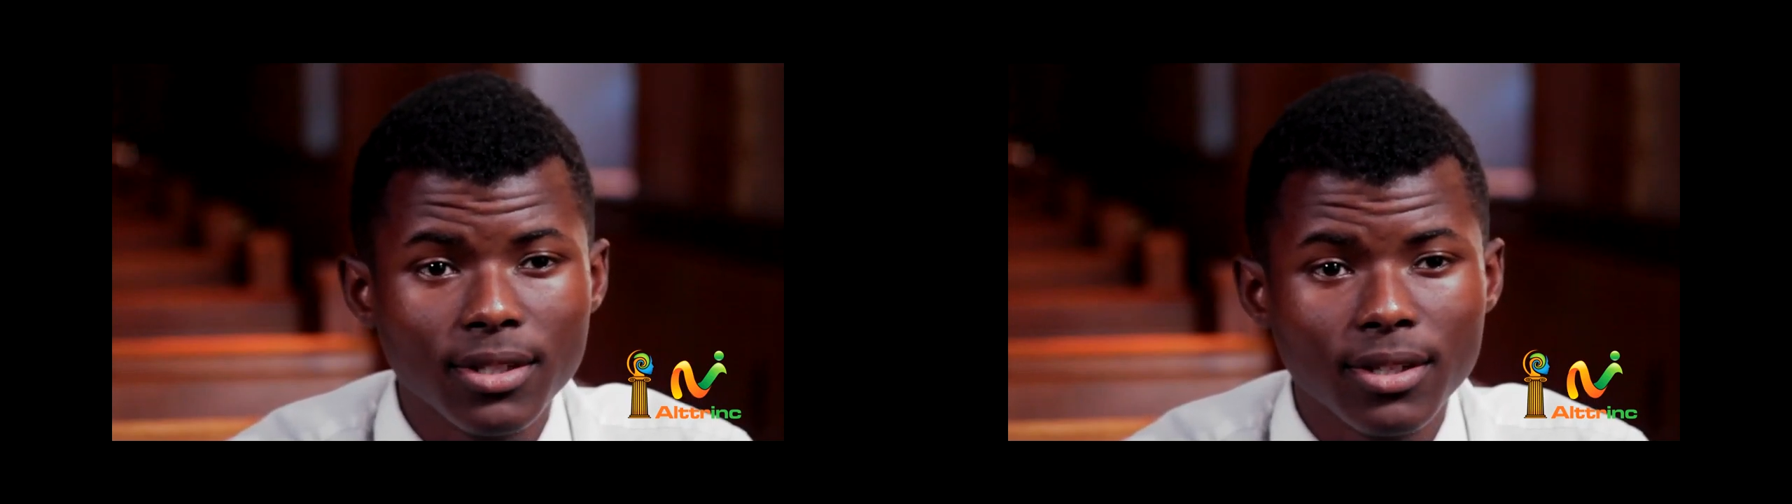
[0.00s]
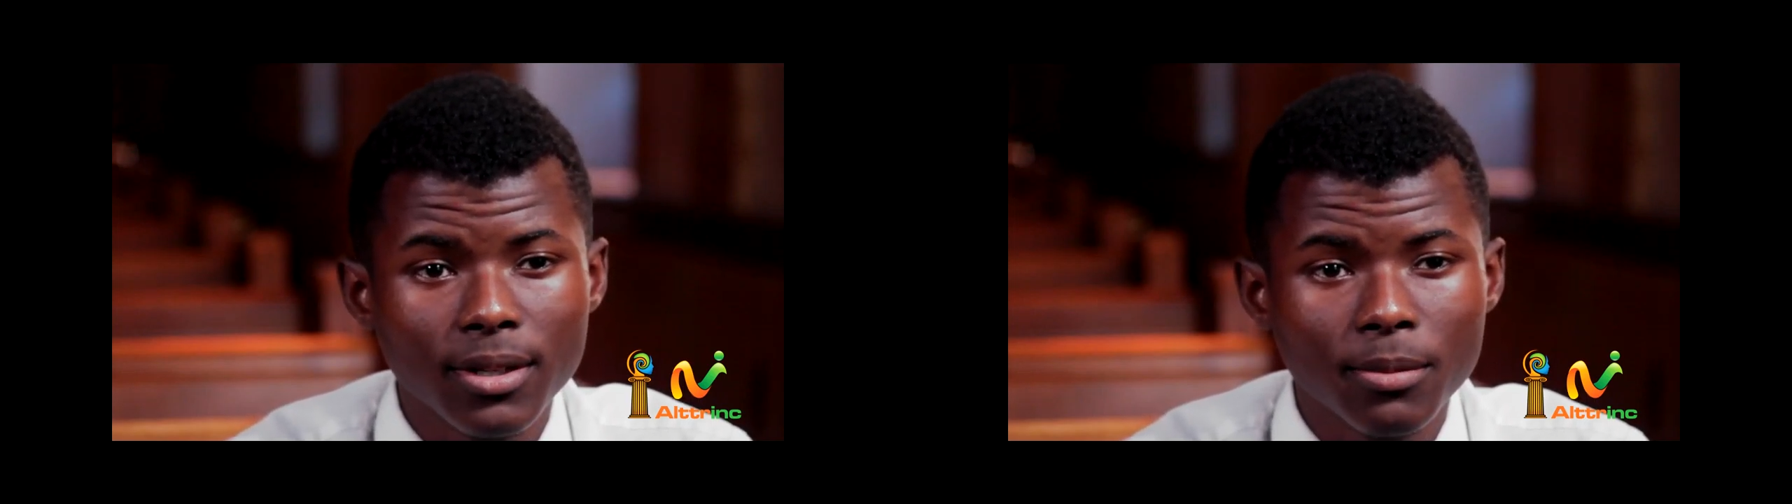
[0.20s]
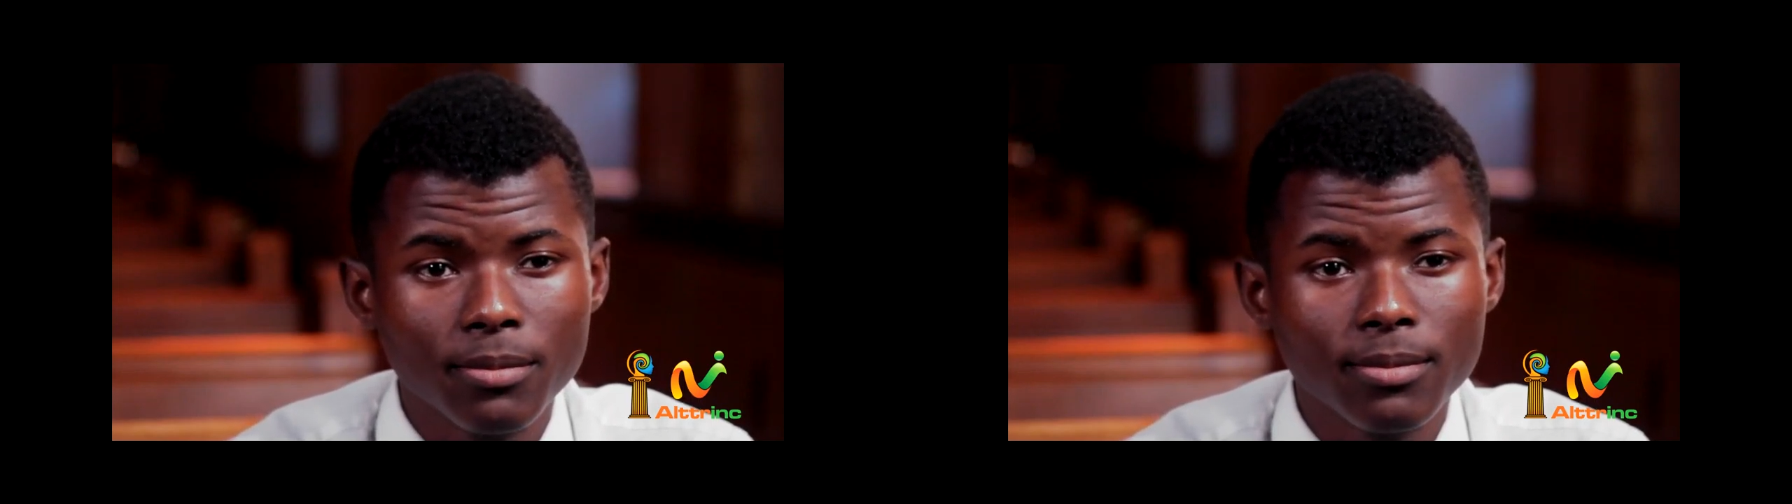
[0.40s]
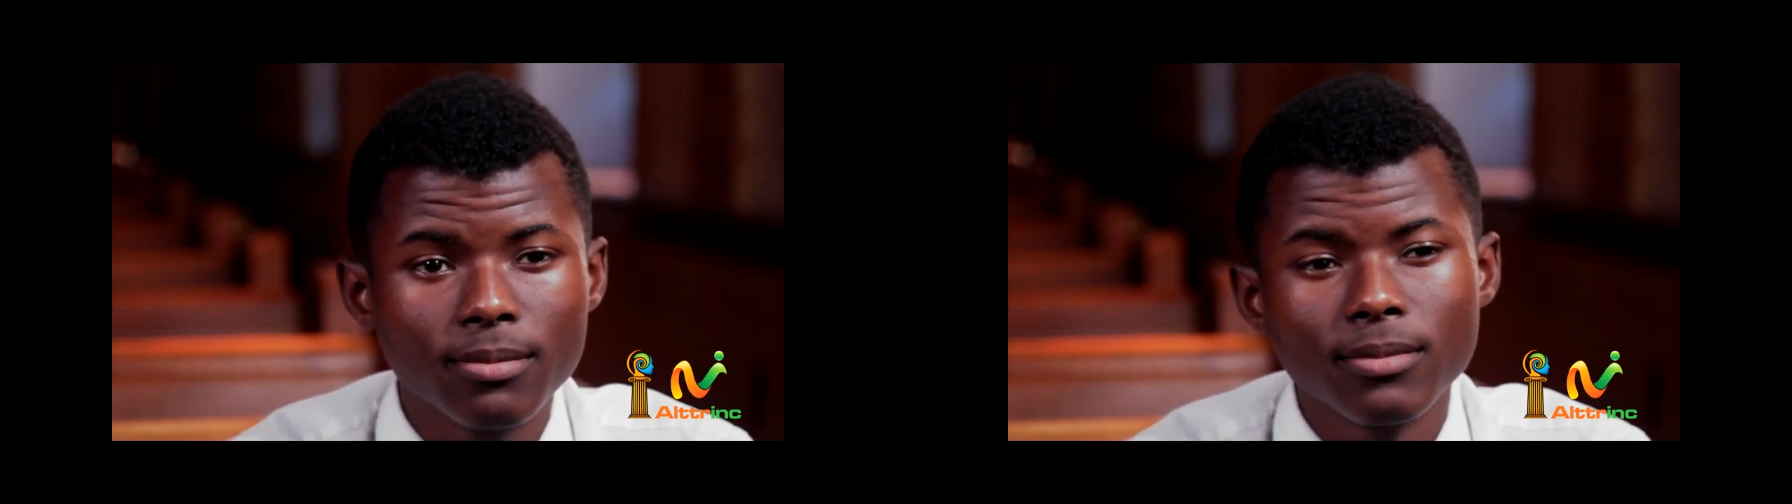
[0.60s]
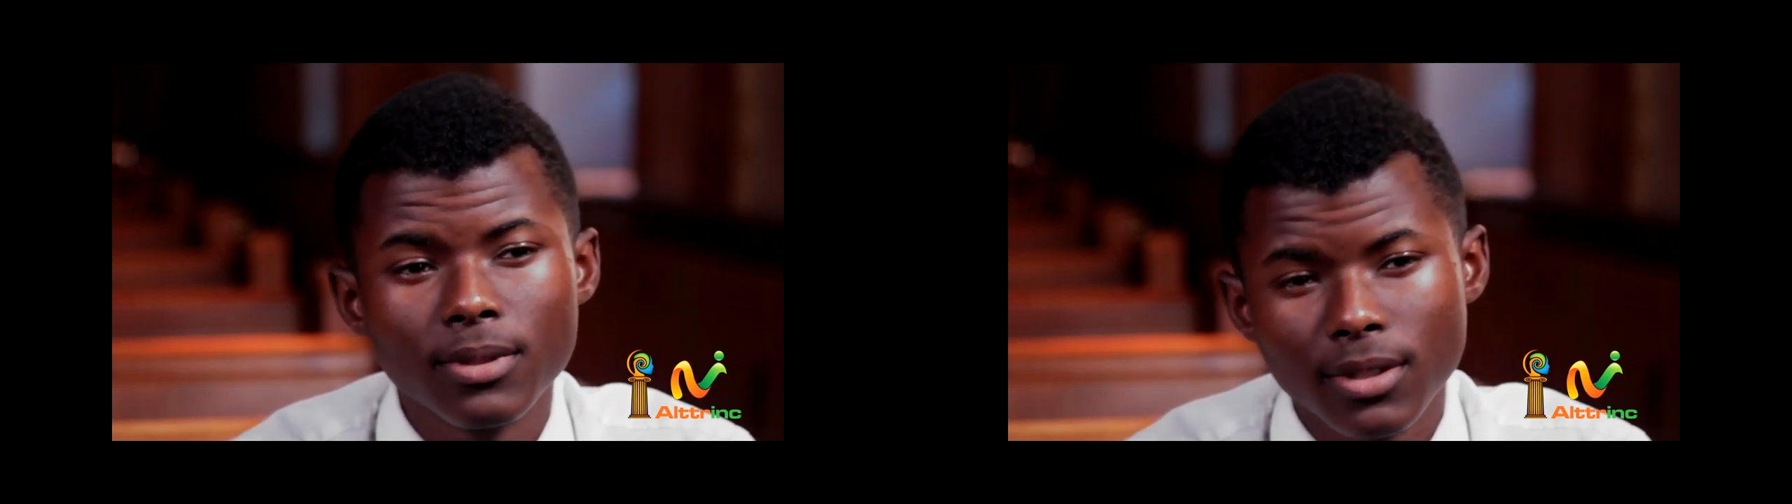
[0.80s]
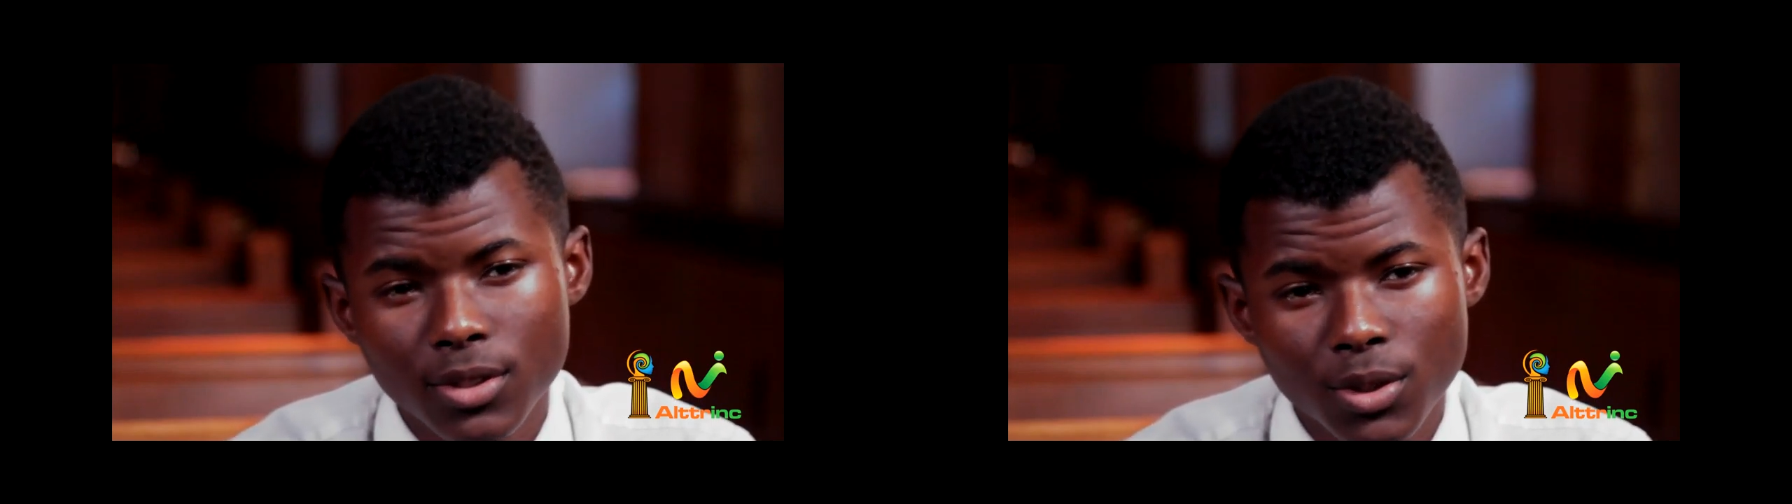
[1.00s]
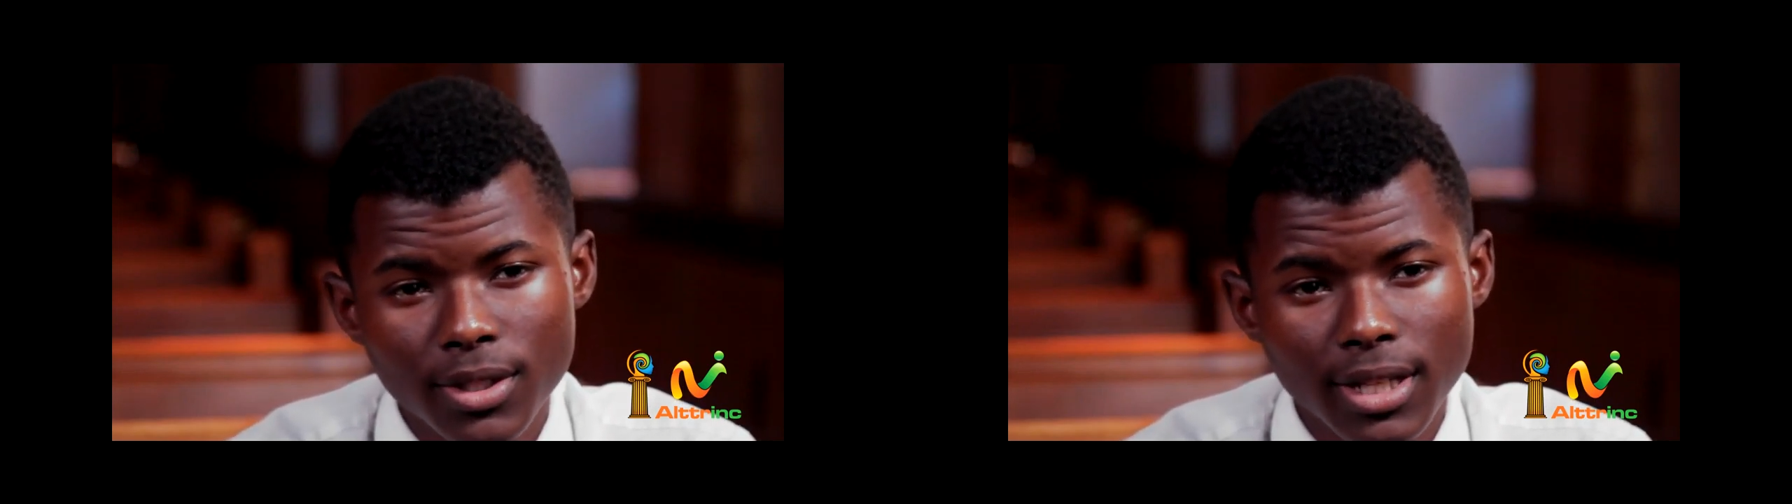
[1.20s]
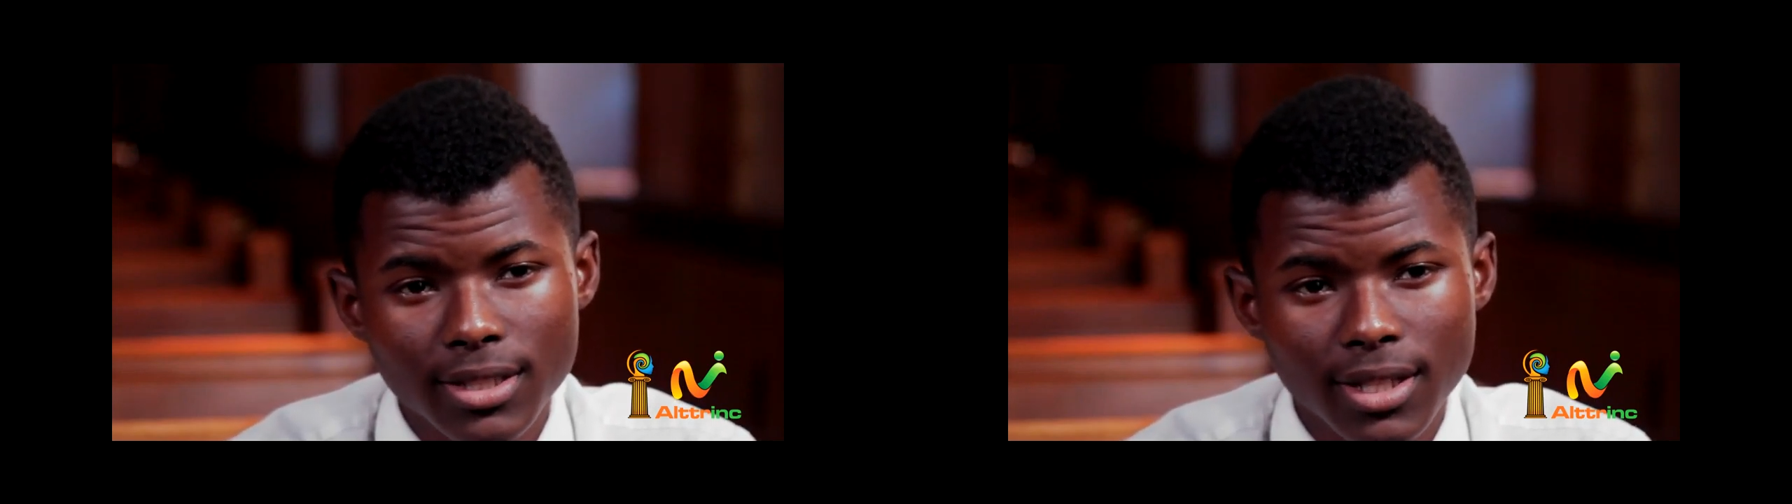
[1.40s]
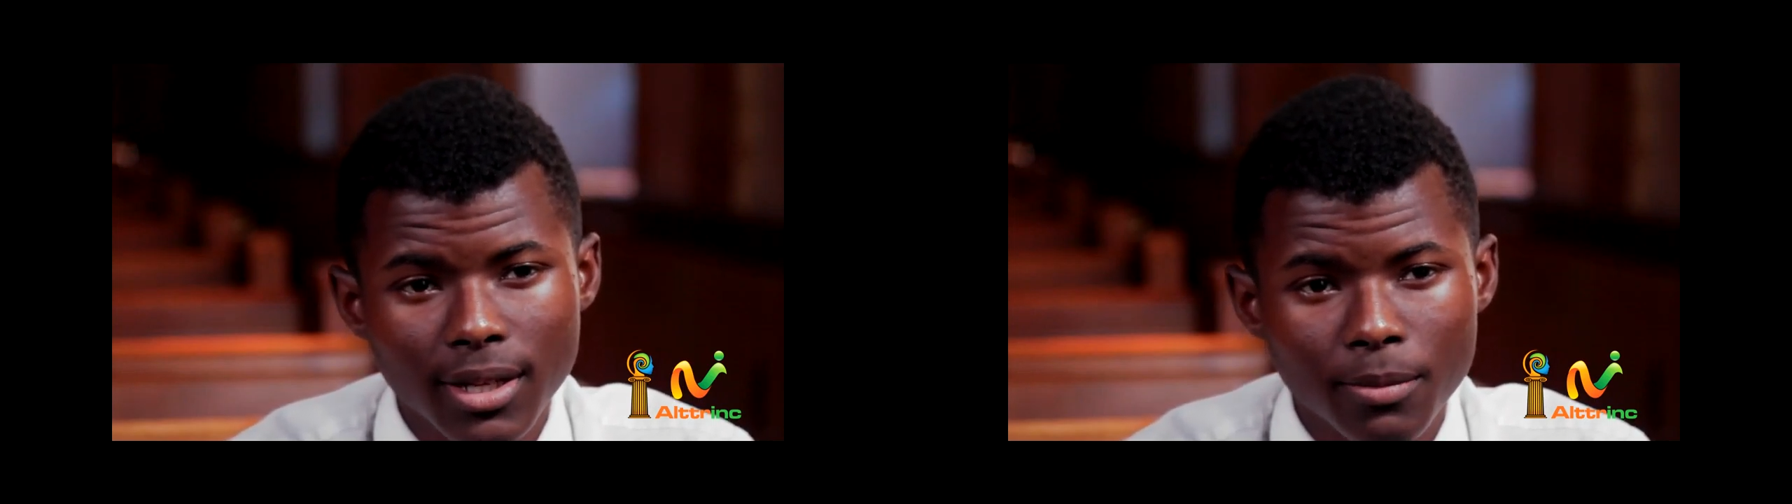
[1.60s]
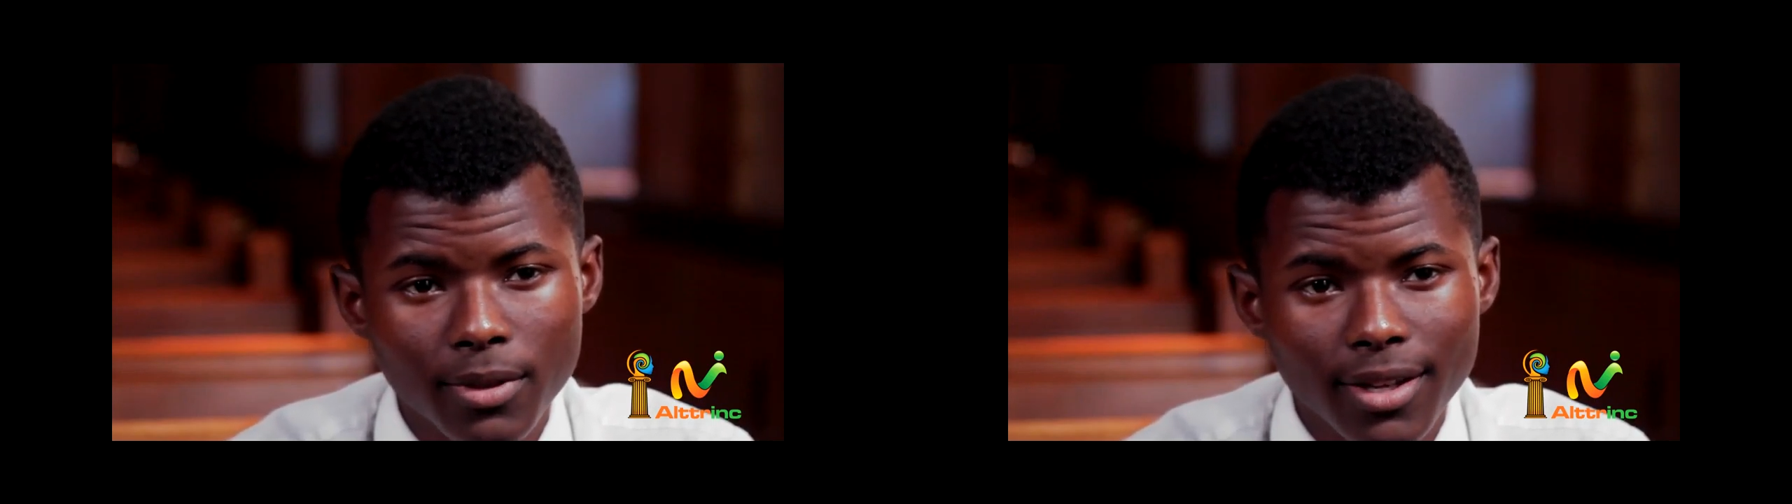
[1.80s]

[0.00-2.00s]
um, during that time,